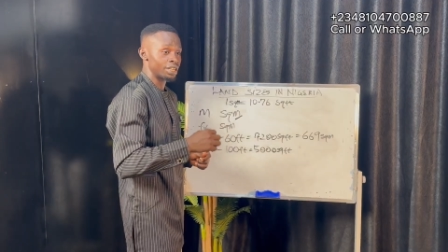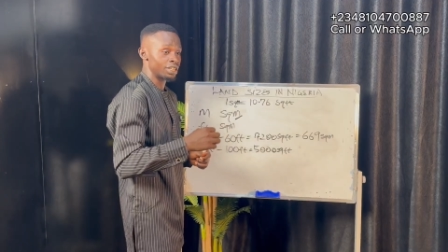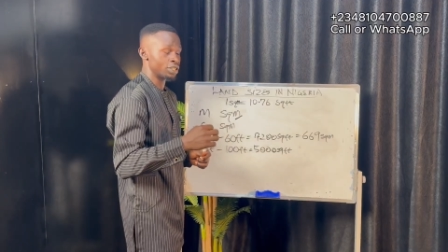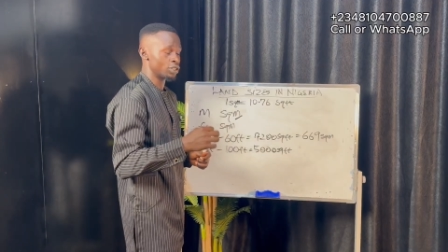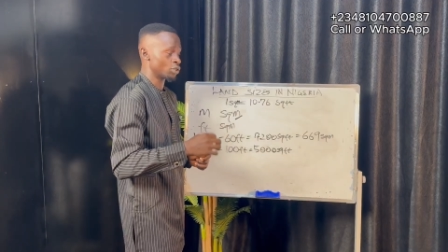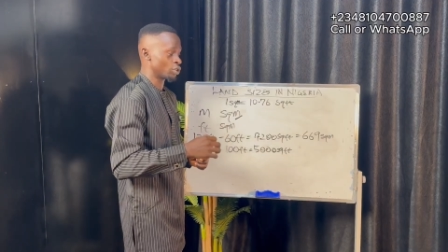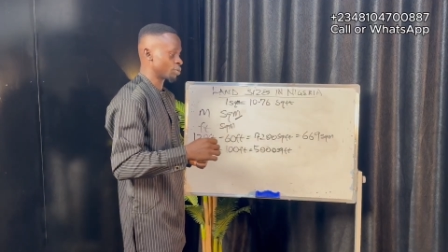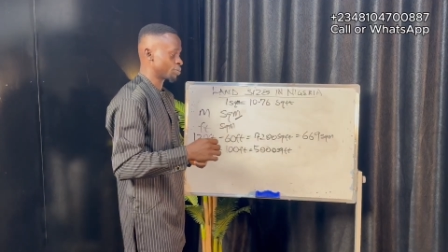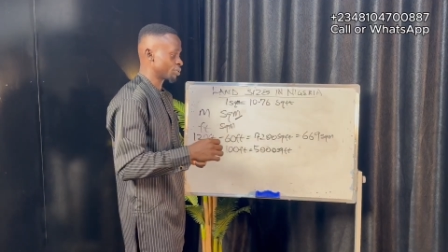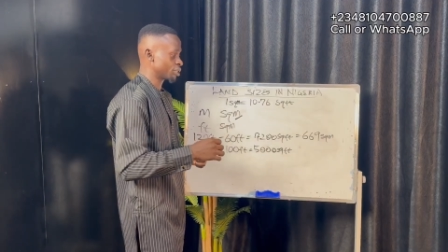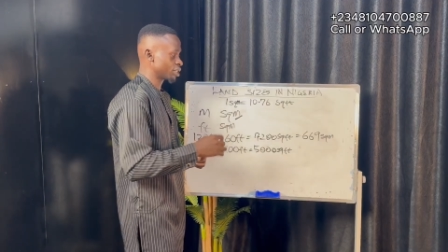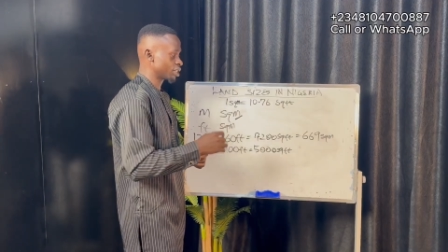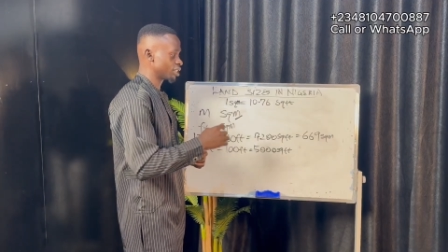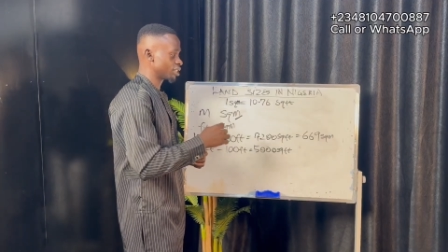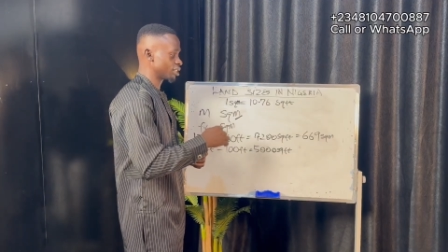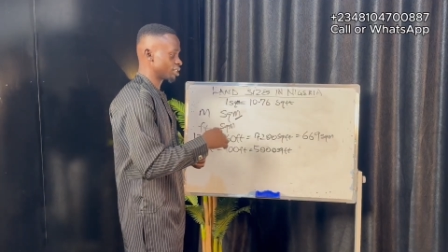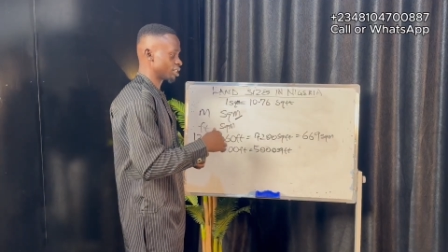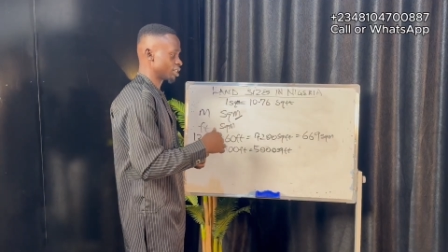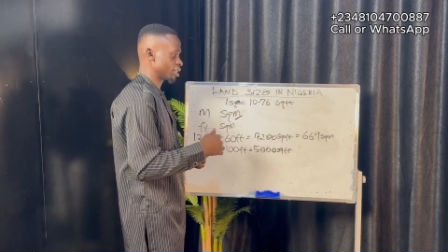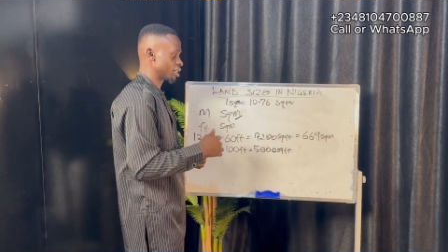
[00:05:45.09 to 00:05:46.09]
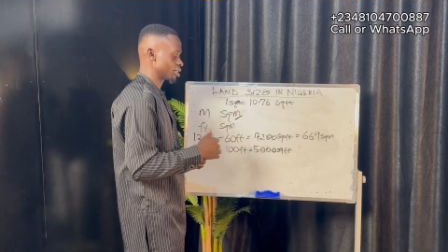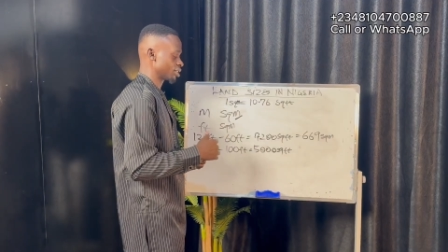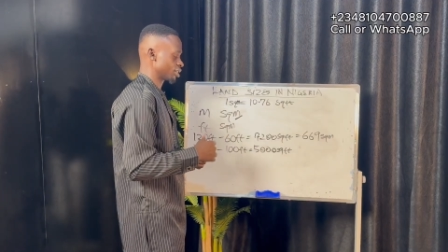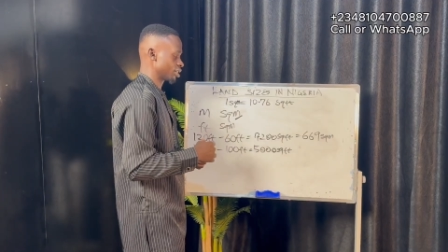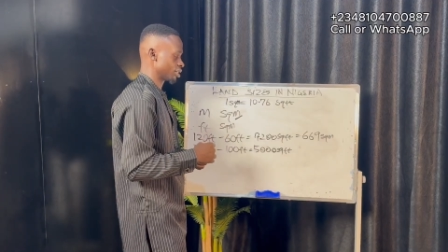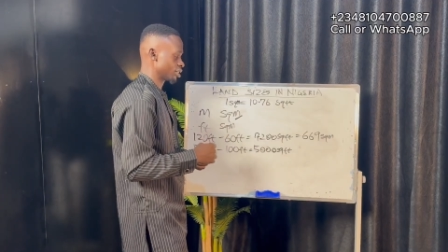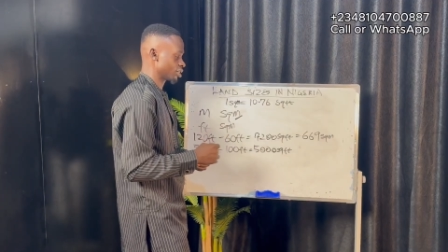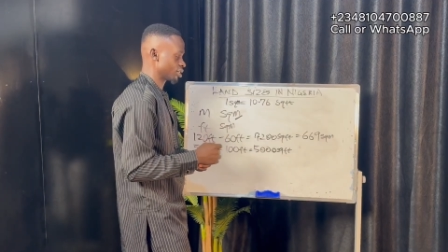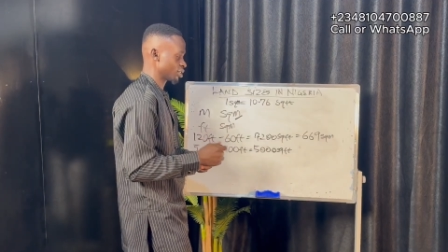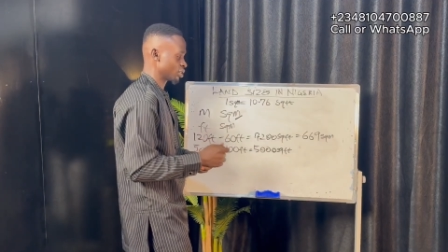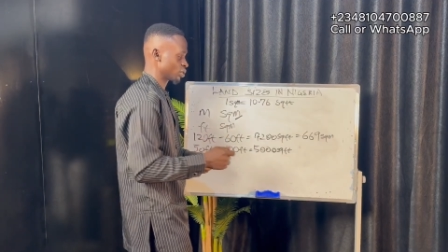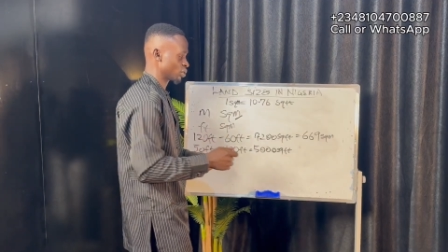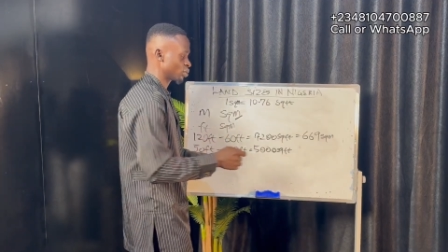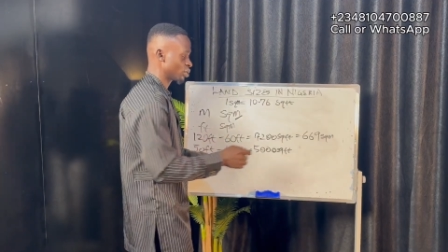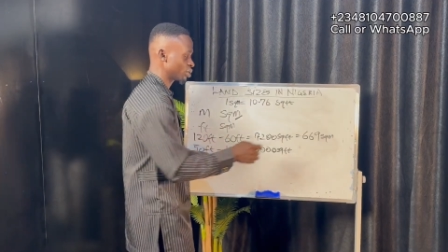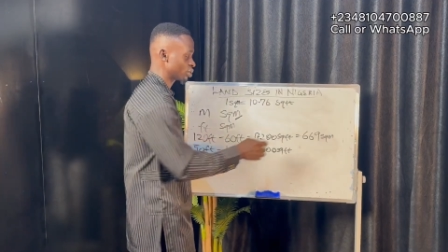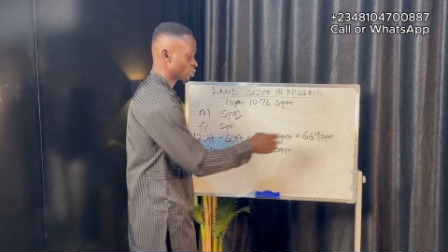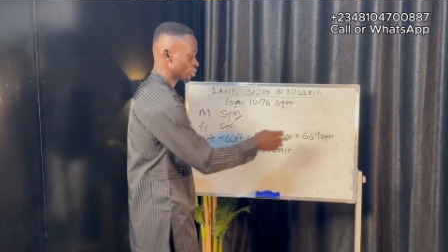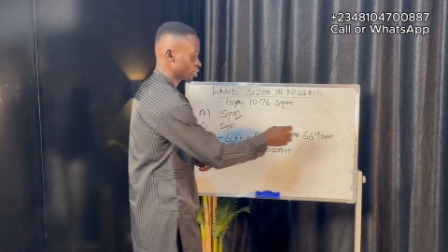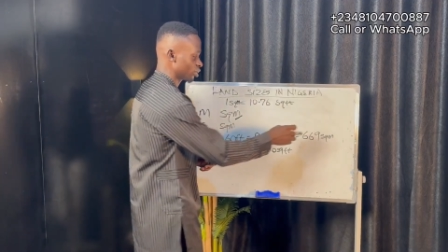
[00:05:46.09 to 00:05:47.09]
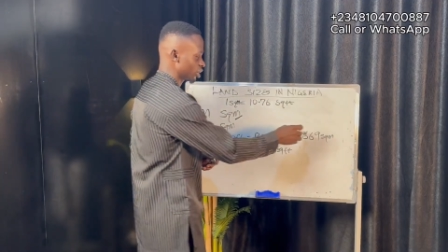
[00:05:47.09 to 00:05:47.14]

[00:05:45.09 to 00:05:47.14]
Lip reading: incorporated in the estate, is going to